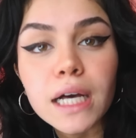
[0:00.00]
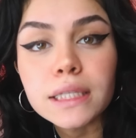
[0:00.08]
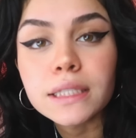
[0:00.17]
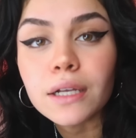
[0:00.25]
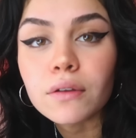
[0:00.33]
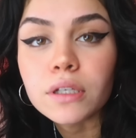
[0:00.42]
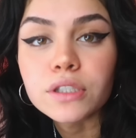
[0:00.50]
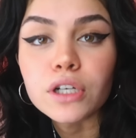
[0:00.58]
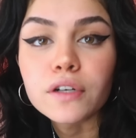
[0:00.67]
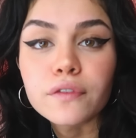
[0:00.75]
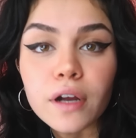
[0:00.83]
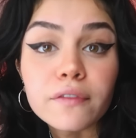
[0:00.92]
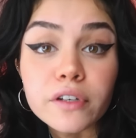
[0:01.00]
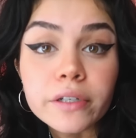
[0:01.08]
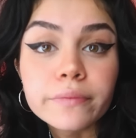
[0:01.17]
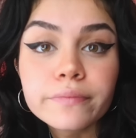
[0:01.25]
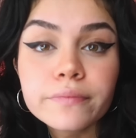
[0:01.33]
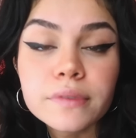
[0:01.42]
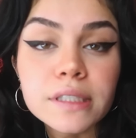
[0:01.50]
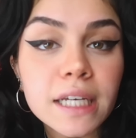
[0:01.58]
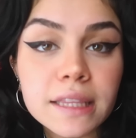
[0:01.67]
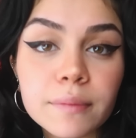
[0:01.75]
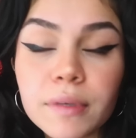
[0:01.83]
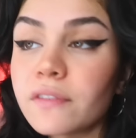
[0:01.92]
That literally took forever to
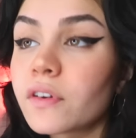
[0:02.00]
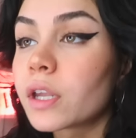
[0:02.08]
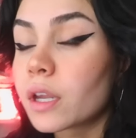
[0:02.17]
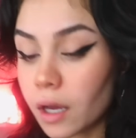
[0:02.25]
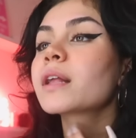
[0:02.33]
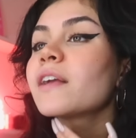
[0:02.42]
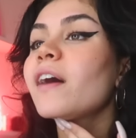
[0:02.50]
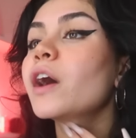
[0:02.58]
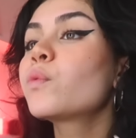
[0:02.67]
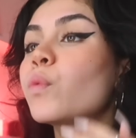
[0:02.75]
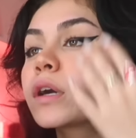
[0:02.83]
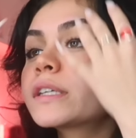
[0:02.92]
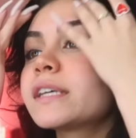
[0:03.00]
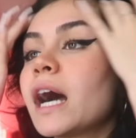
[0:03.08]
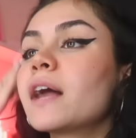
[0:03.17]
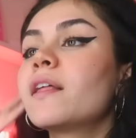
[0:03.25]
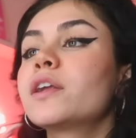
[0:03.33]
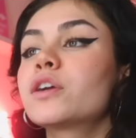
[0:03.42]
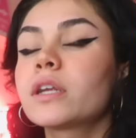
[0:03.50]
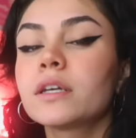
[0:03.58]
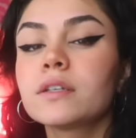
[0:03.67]
get them even. But I've had worse eyeliner